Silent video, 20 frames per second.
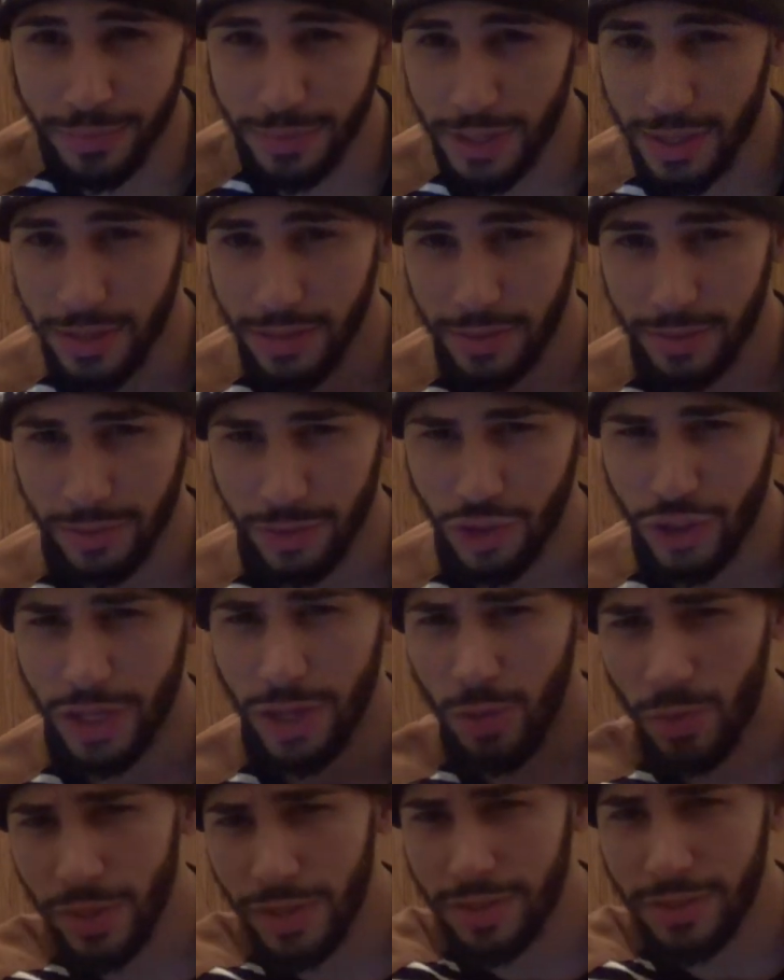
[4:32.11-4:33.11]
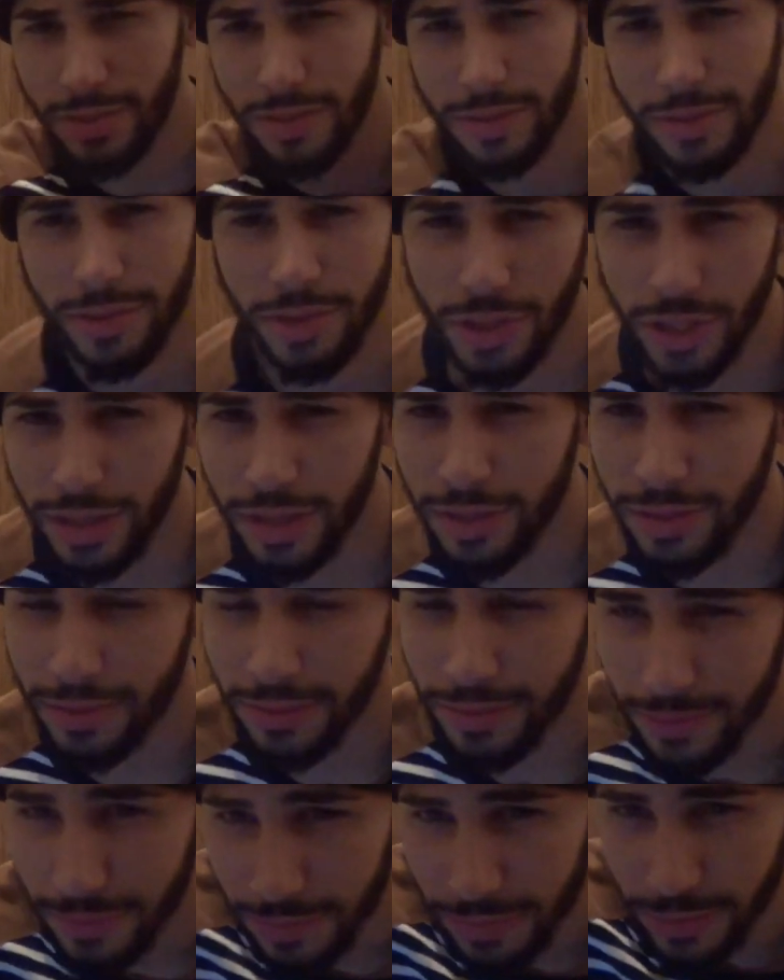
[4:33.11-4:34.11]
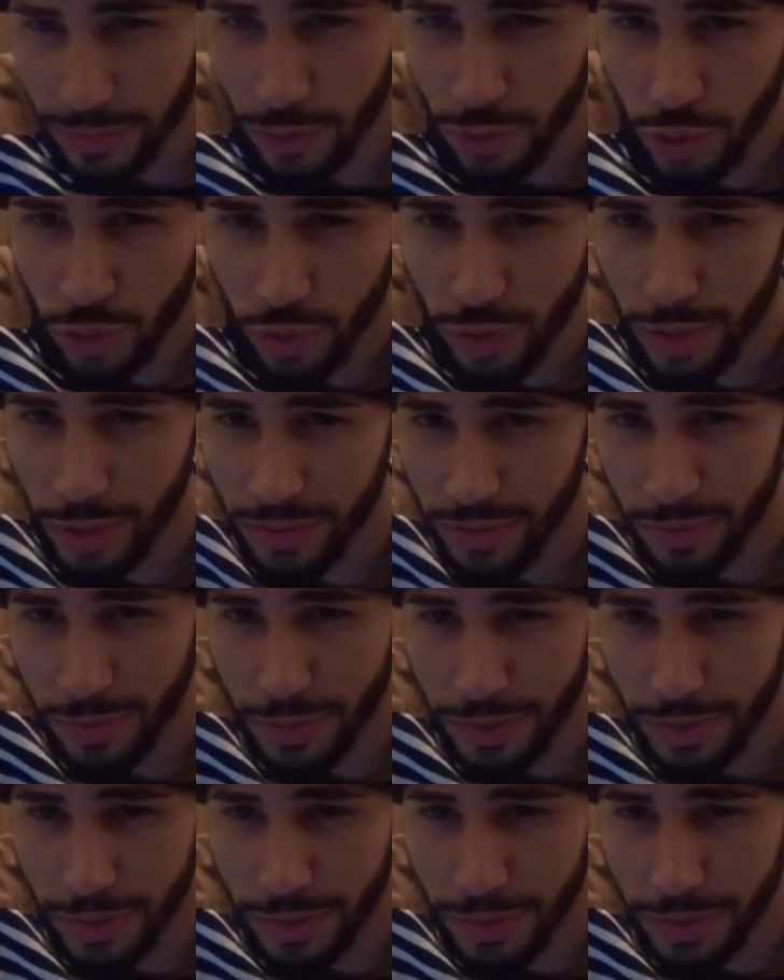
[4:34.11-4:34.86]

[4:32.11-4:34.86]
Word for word: yeah, chicken wings, chicken. You're the real M V